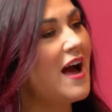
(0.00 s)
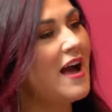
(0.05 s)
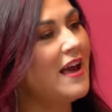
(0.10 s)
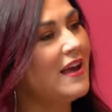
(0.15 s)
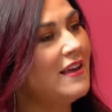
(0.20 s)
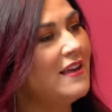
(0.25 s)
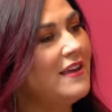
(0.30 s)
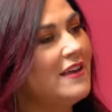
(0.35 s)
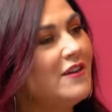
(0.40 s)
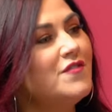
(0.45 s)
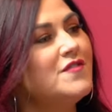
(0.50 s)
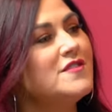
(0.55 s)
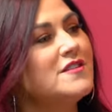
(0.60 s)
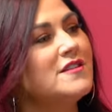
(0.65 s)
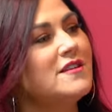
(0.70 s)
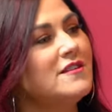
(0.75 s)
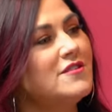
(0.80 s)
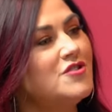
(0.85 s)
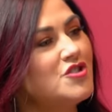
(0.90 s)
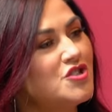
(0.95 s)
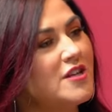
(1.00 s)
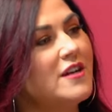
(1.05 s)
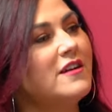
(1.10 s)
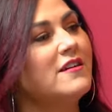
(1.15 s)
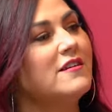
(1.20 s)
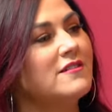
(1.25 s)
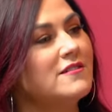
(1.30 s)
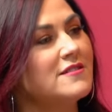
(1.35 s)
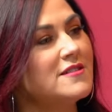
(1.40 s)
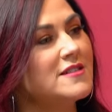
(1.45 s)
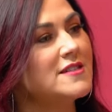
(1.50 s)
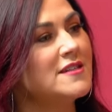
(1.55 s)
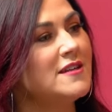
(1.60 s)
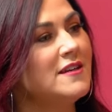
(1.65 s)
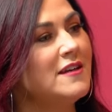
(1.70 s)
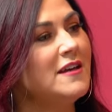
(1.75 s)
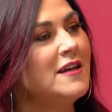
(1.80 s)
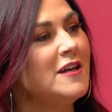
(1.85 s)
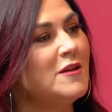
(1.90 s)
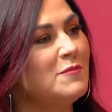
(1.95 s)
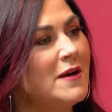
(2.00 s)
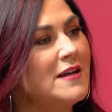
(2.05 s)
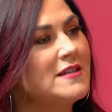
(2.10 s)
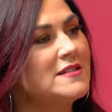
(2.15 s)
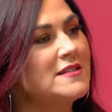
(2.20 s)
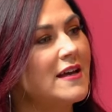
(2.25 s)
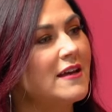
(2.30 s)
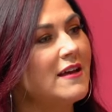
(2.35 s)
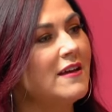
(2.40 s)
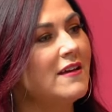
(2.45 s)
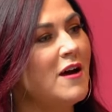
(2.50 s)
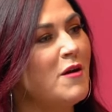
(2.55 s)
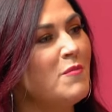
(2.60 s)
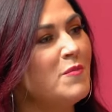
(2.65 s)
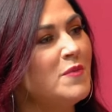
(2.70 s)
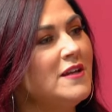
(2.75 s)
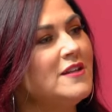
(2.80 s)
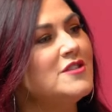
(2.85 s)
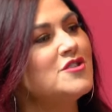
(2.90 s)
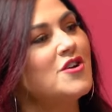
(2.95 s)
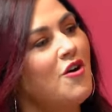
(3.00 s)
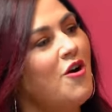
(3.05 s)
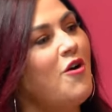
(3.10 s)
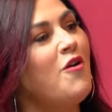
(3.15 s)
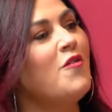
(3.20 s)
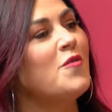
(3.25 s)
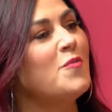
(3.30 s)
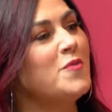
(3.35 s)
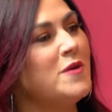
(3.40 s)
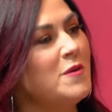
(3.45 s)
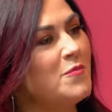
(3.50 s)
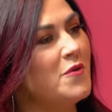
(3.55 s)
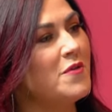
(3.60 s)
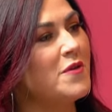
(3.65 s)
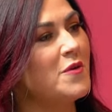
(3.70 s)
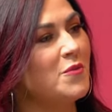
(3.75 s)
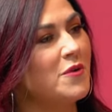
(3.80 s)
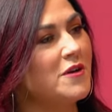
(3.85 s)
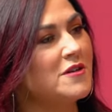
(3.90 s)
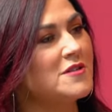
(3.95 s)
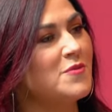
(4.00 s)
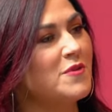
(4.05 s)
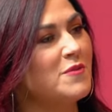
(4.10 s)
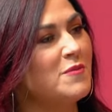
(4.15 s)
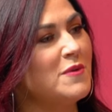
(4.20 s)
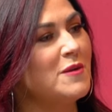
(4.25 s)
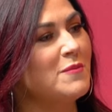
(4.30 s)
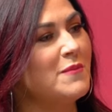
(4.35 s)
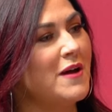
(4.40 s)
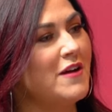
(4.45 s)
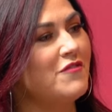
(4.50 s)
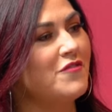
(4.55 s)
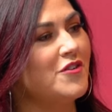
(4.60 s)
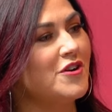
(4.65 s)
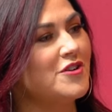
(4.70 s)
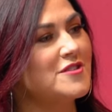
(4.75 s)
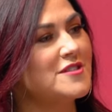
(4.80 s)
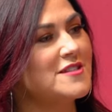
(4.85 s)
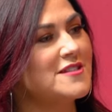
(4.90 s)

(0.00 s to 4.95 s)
I gifted shares in my second company to all the people that worked with me in my first.